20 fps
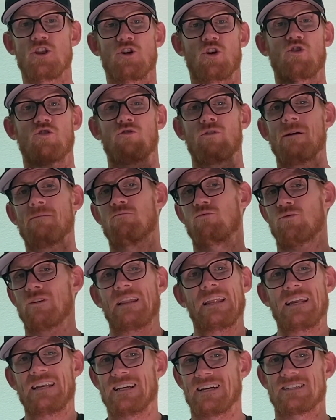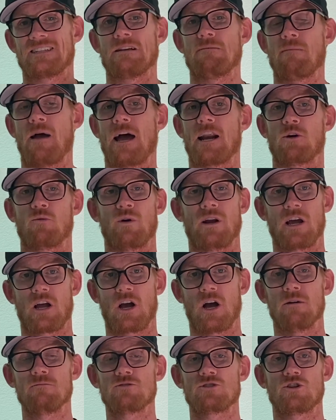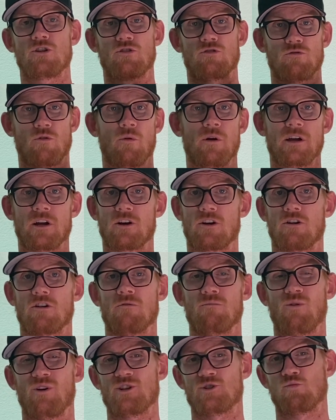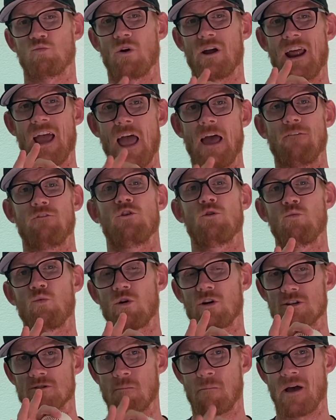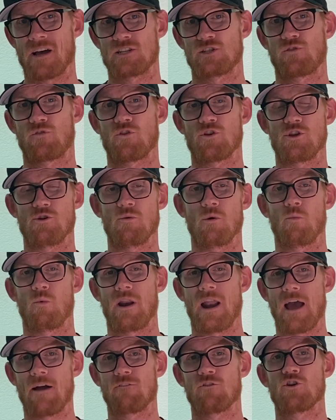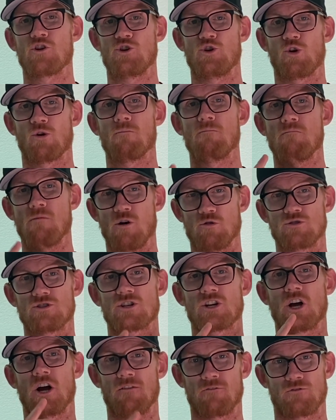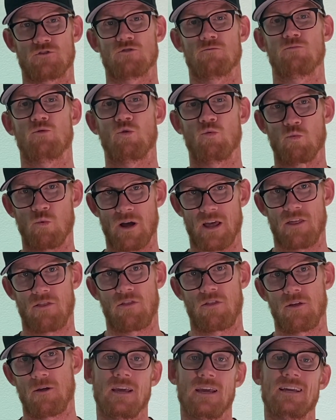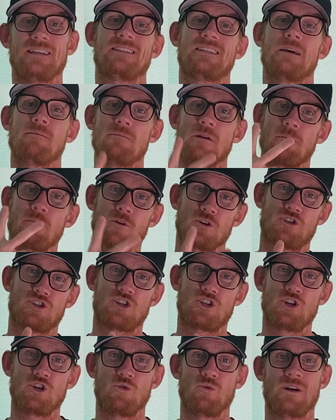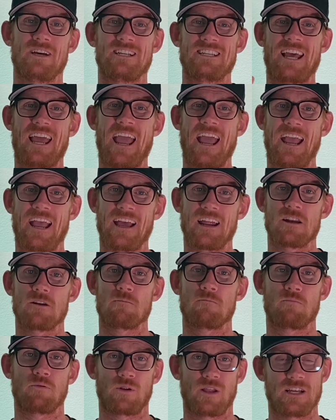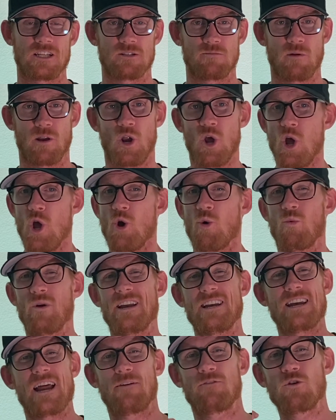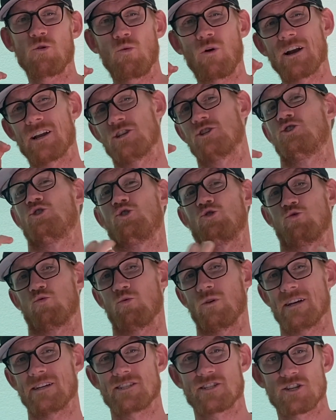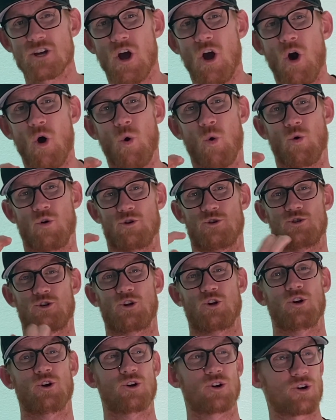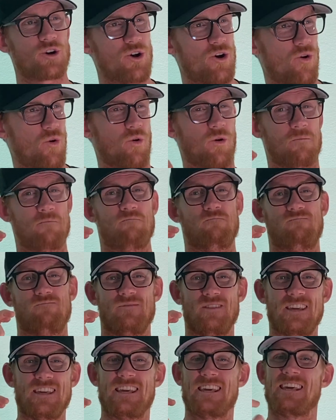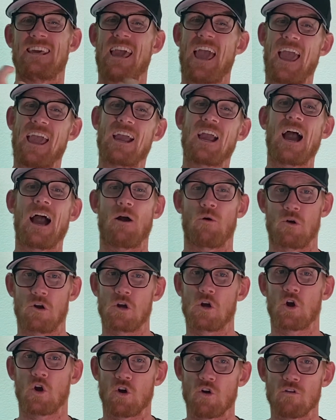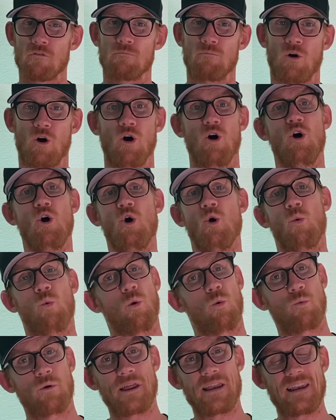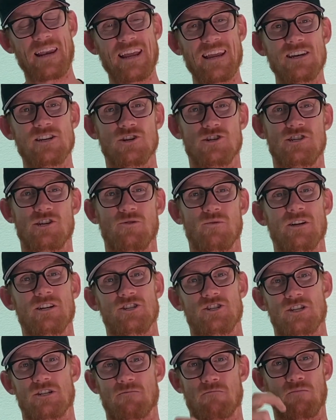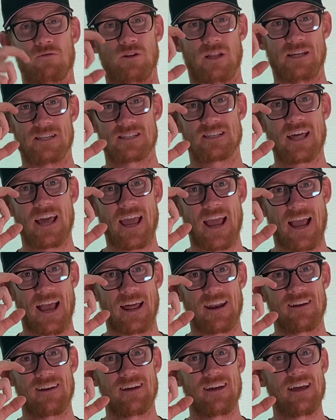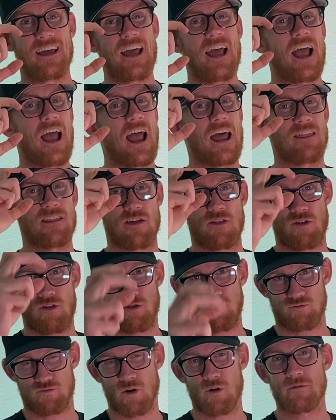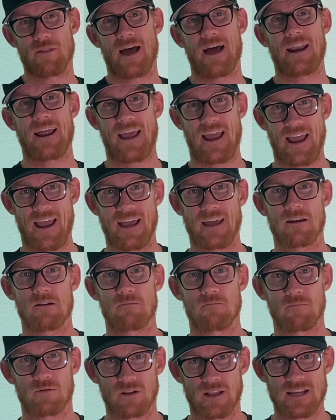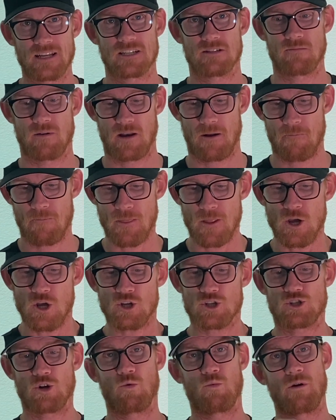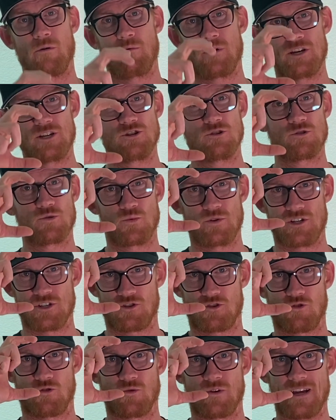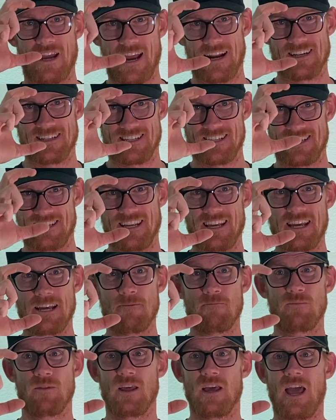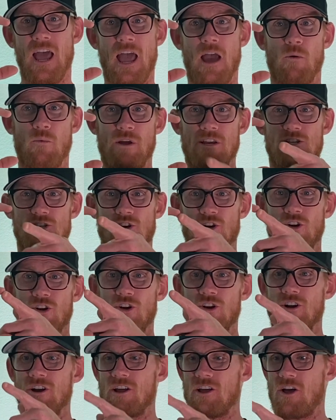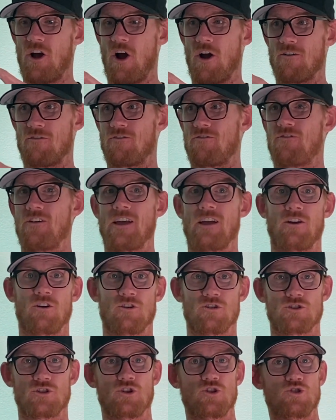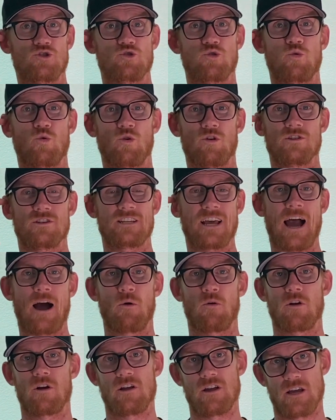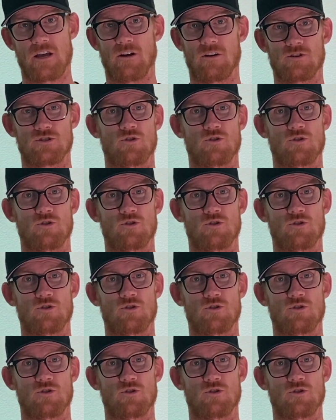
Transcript: The grip really doesn't matter when it comes to throwing a curveball. It's whatever works best for you and whatever you're most comfortable with. And tip number 2 is hand placement. We never want to twist or turn or yank our curveball. What we need to do is just place the hand and then throw that hand placement. So what we do is we just create a C and we turn our fingers towards our ear.